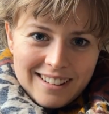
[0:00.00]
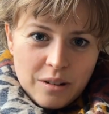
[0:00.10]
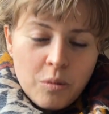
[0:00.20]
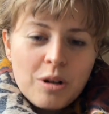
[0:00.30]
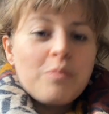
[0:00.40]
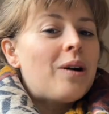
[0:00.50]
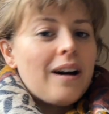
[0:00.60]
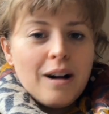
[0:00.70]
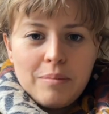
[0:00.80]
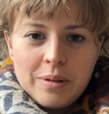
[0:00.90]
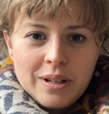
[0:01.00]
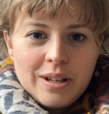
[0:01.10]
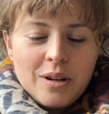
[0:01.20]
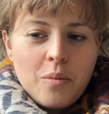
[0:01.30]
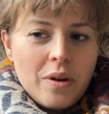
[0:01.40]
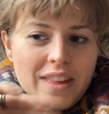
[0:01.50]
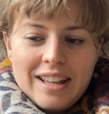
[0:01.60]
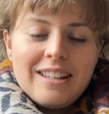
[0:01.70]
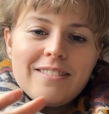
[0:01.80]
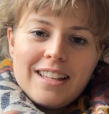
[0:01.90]
want to put up with
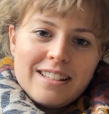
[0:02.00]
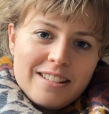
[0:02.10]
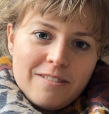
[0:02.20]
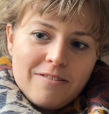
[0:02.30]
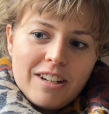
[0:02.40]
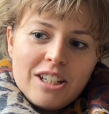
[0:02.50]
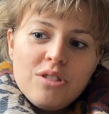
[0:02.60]
any of that suffering.